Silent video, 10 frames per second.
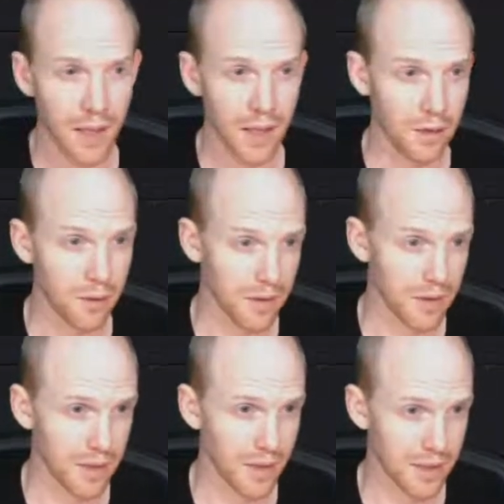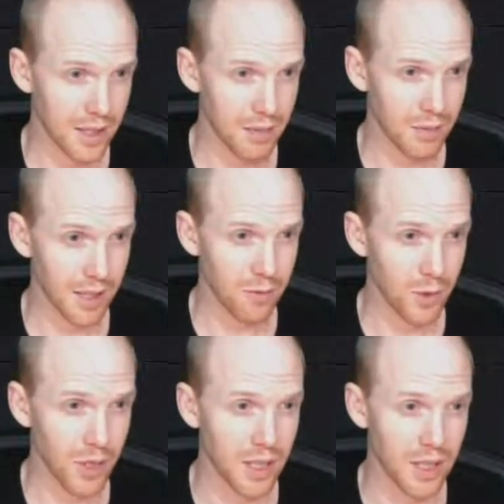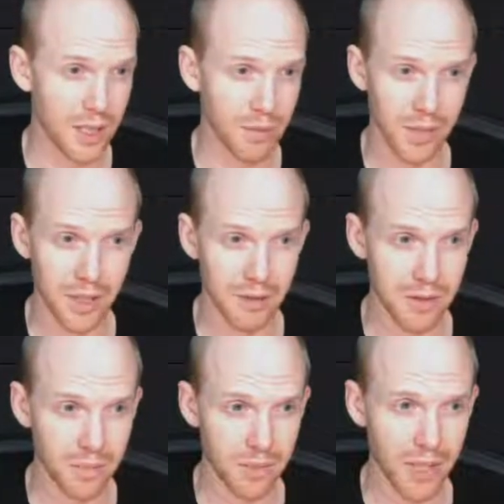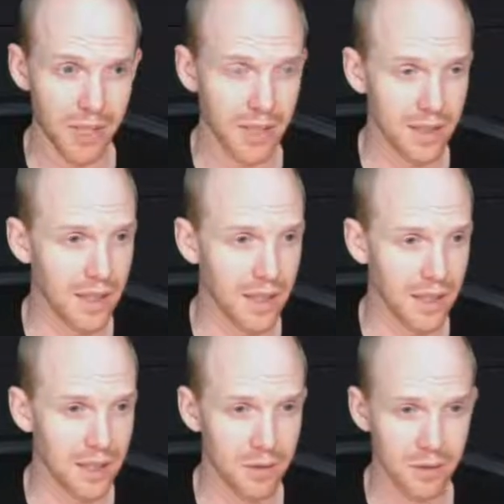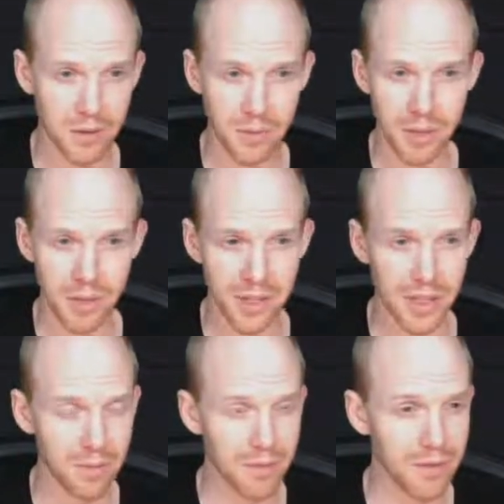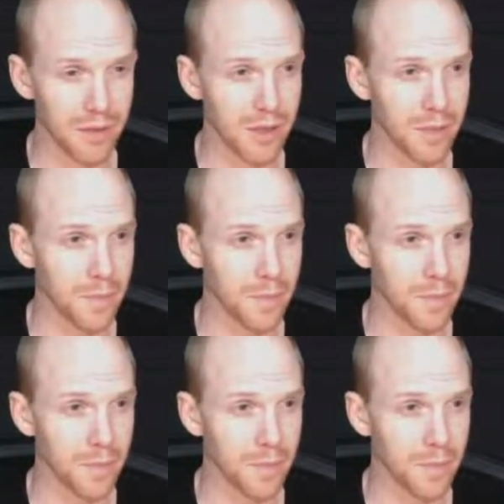We'll just call it timeline 1, and I'm going to use the project settings, which was my mistake before.